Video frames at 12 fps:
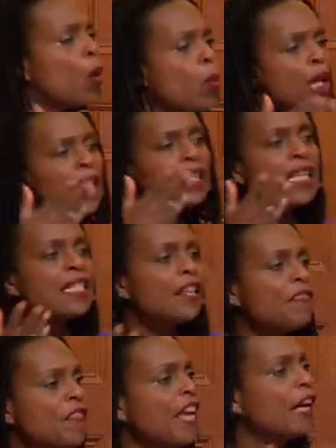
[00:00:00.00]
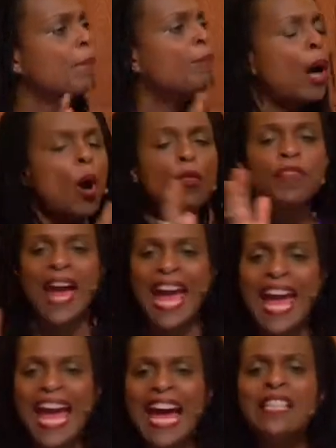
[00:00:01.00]
a willingness to think both
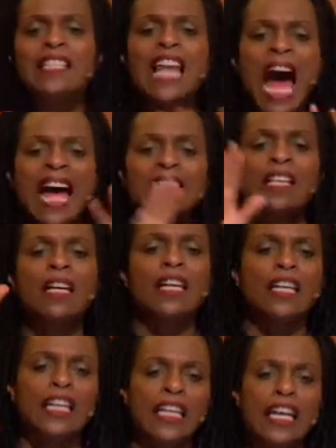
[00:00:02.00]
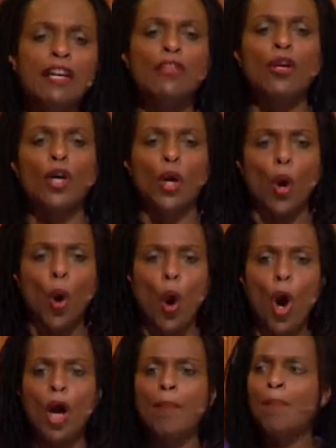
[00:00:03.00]
and, not either
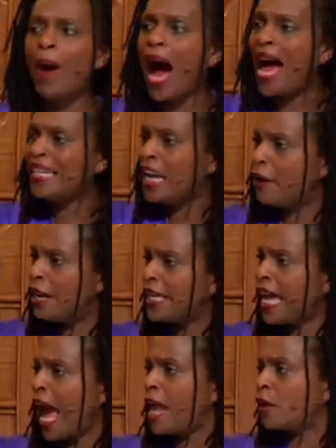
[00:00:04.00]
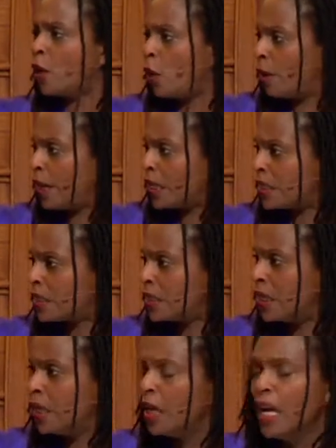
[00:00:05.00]
or binary
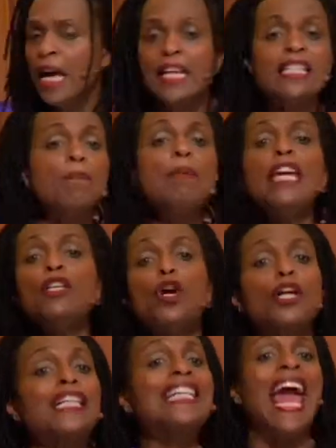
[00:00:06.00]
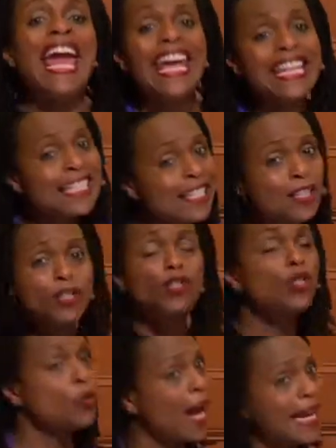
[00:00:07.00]
categories, to be your gayest
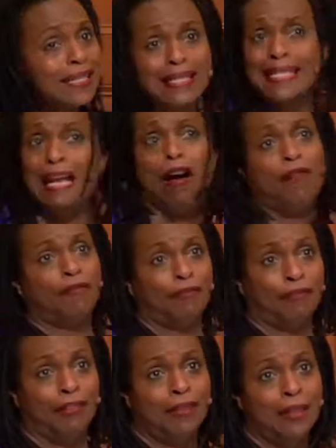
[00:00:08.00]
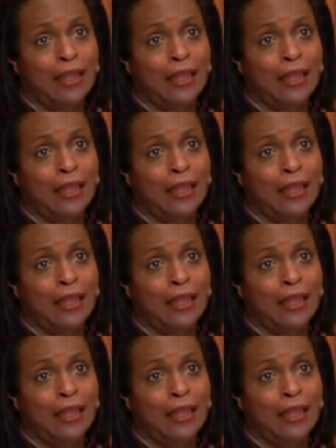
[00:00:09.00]
straight self.